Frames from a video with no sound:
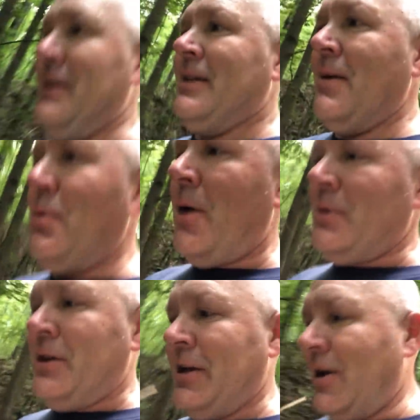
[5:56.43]
they
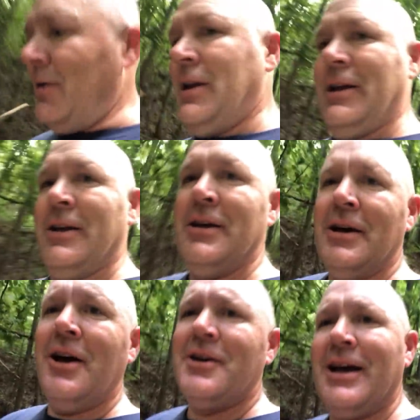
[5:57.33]
probably could only
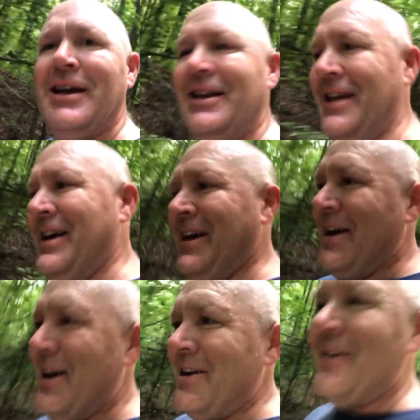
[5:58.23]
180,
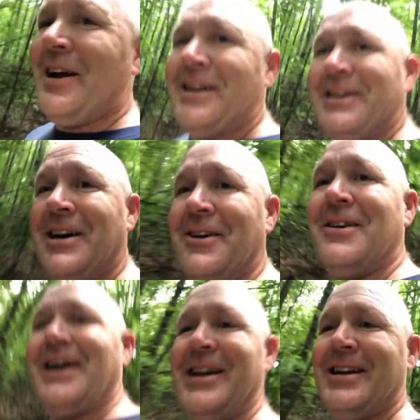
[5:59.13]

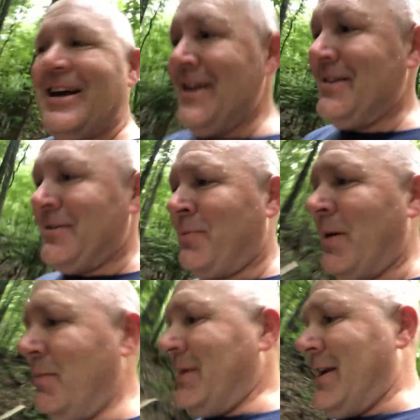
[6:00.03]
190 days is
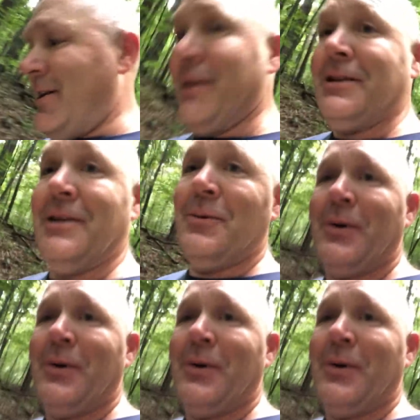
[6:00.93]
probably about all they need to